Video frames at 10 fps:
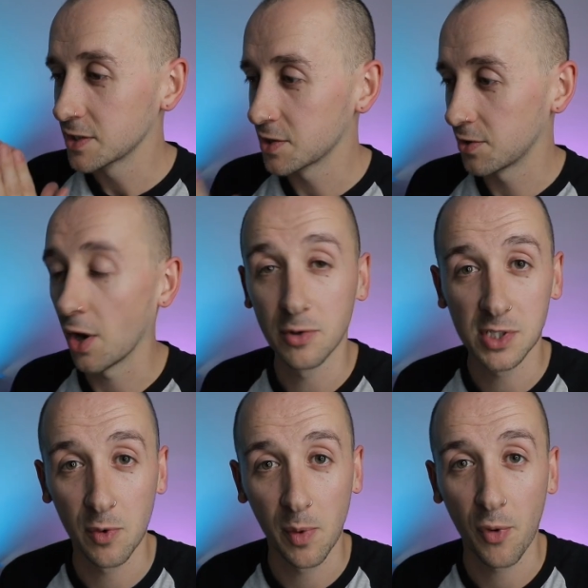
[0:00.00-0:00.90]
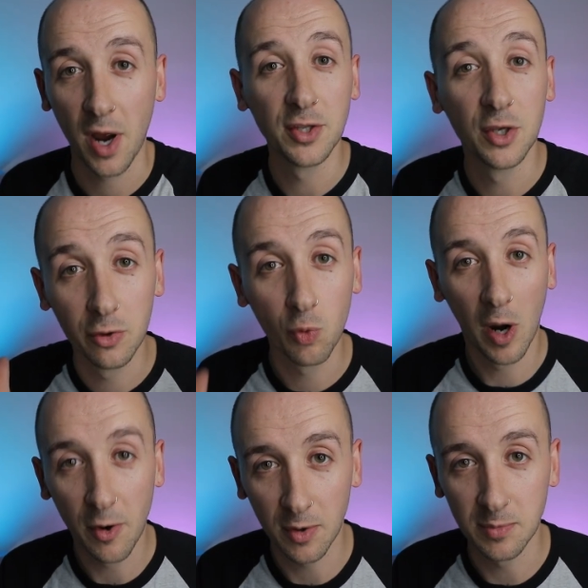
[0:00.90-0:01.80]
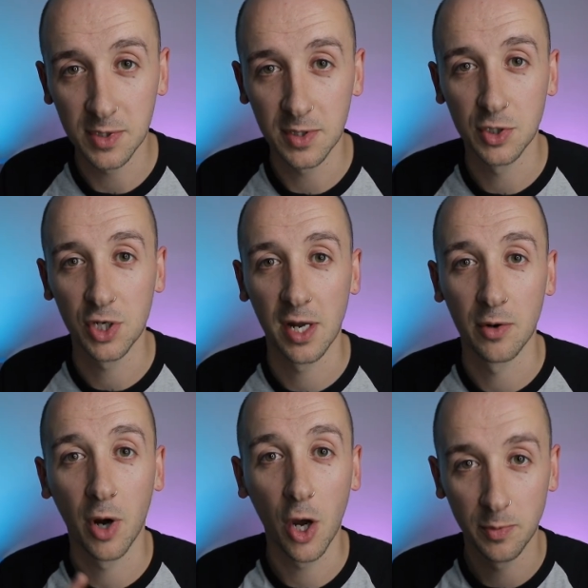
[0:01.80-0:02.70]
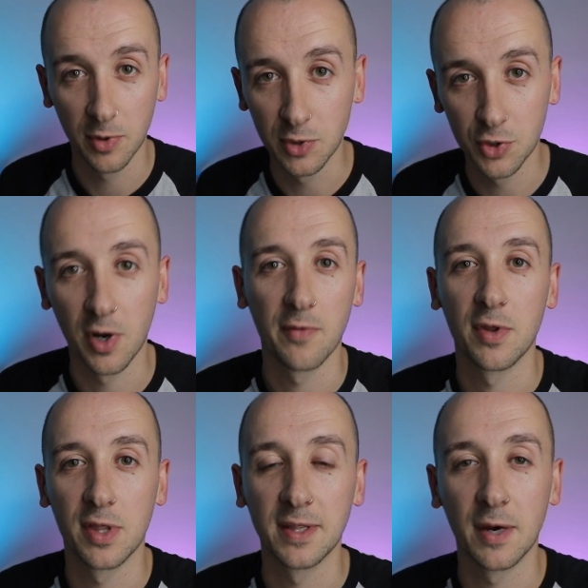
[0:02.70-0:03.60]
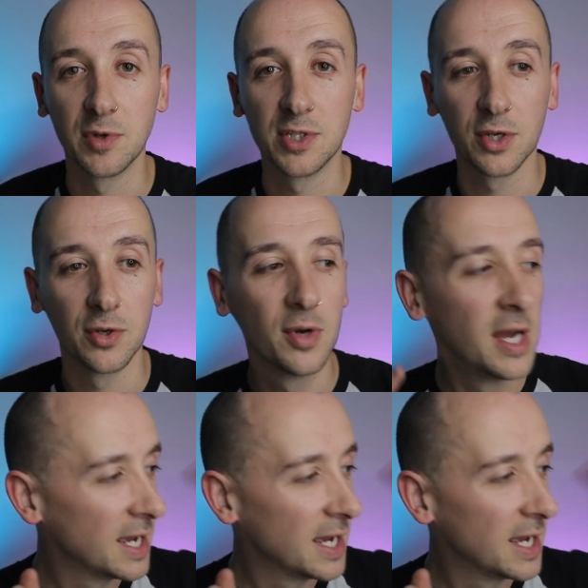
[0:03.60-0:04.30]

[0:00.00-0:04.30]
To those who are brand new, welcome to the channel. I hope you enjoy everything that we do.